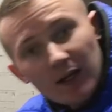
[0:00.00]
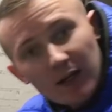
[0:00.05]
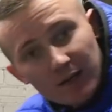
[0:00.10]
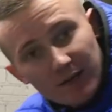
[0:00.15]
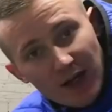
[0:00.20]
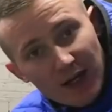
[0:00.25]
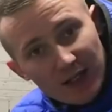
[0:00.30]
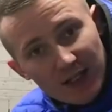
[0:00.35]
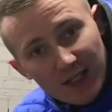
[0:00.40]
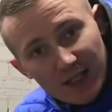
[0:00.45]
And
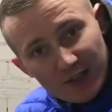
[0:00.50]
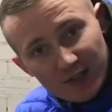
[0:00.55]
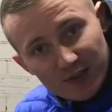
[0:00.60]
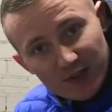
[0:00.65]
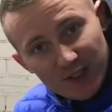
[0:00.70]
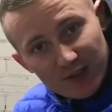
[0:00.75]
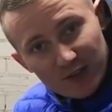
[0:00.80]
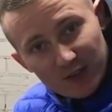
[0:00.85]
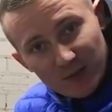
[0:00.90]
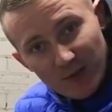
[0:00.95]
that, ladies and
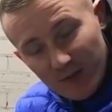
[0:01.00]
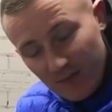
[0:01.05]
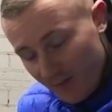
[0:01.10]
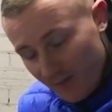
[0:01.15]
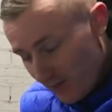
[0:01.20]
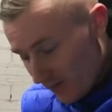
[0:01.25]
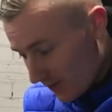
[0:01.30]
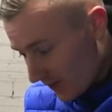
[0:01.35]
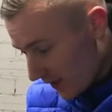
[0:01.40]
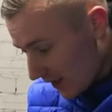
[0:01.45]
gentlemen,
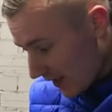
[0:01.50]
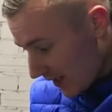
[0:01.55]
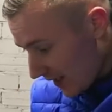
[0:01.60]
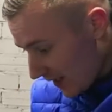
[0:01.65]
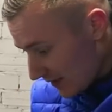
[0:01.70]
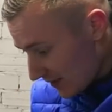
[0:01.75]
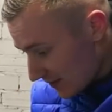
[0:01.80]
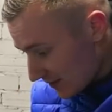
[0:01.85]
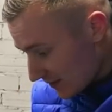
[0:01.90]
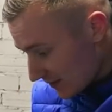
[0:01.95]

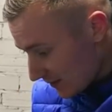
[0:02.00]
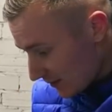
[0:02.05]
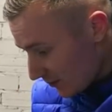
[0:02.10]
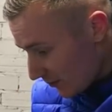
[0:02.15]
is